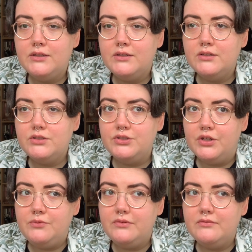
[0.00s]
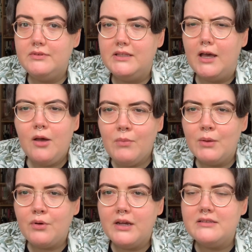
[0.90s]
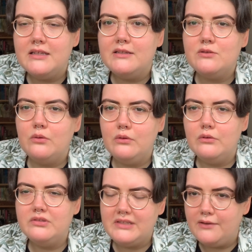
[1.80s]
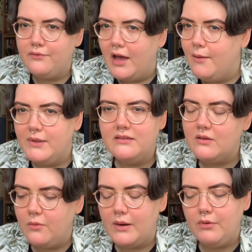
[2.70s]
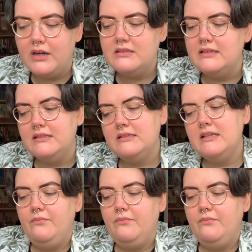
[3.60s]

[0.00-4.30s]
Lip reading: should either up my prices or stay firm in some of my prices.